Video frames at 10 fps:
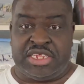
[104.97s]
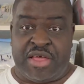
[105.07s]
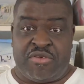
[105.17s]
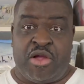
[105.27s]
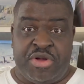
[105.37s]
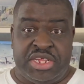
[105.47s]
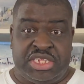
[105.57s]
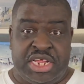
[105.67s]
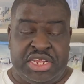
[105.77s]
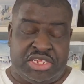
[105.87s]
I've already
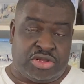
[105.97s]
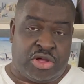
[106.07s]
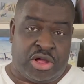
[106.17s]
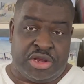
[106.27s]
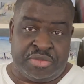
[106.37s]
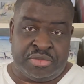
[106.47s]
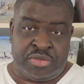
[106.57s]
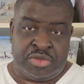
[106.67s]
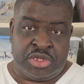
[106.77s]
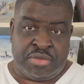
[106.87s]
said this on
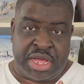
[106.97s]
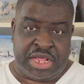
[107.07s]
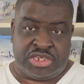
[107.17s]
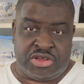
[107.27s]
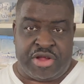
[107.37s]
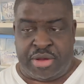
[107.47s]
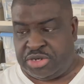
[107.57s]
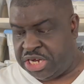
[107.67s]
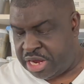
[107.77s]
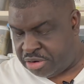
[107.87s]
my Instagram
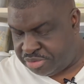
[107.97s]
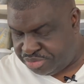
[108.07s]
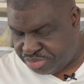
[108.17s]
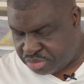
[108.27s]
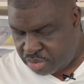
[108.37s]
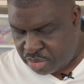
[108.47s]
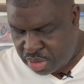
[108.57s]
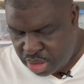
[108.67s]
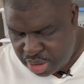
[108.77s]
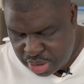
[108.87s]
channel.
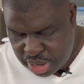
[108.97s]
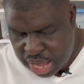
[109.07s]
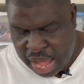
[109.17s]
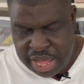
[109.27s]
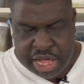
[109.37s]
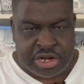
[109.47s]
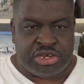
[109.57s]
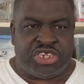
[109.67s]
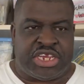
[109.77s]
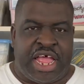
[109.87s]
I
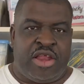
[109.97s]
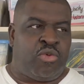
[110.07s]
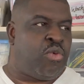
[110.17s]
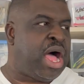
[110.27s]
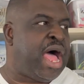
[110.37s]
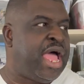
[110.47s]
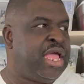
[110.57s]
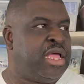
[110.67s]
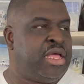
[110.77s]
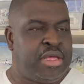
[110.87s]
understand why
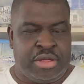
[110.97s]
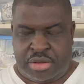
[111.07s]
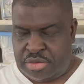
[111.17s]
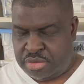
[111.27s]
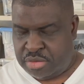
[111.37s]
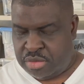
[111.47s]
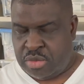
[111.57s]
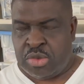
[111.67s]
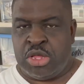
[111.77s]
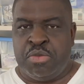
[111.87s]

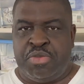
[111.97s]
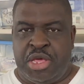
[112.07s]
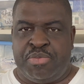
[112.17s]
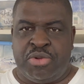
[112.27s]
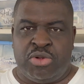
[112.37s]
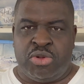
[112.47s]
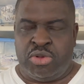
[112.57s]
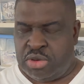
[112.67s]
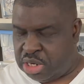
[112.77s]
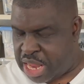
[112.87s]
people
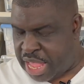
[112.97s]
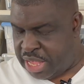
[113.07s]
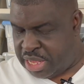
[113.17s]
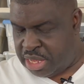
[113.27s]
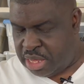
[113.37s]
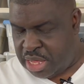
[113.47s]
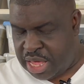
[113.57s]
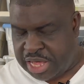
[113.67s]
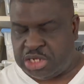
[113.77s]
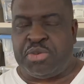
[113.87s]
like
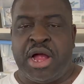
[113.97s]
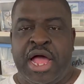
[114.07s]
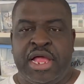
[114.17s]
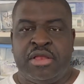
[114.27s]
Expride.